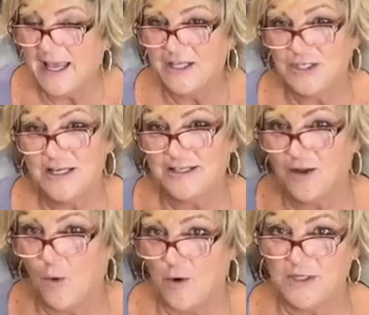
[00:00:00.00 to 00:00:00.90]
It's
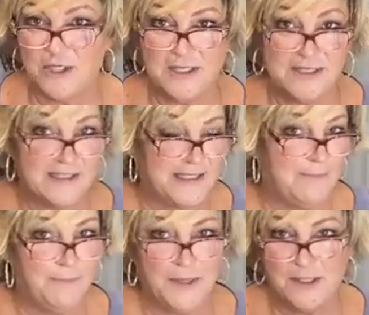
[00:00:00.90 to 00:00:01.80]
just gorgeous,
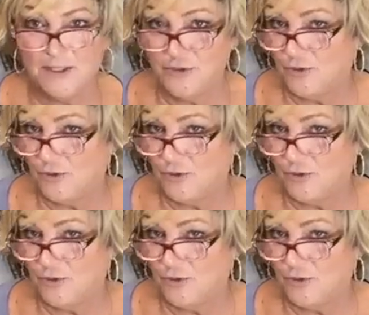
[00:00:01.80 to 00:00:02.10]
simple,